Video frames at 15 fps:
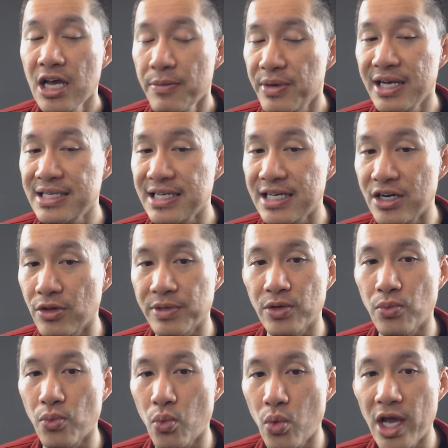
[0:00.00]
because it'll be
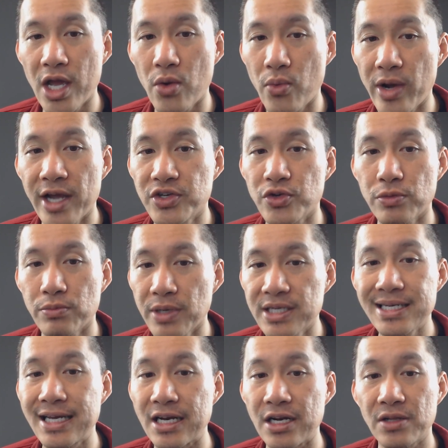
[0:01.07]
way, way too
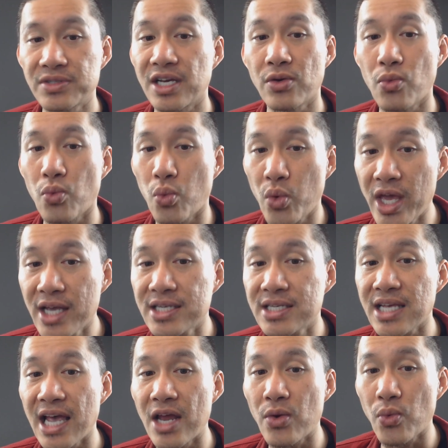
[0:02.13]
busy and it'll take
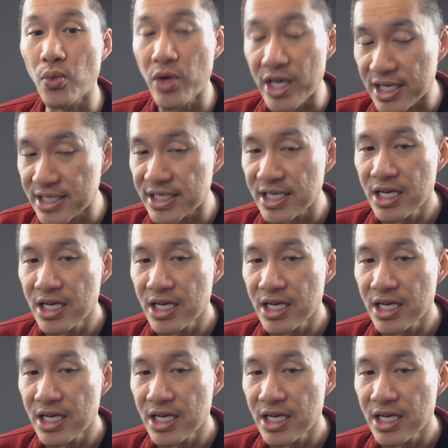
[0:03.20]
weeks and weeks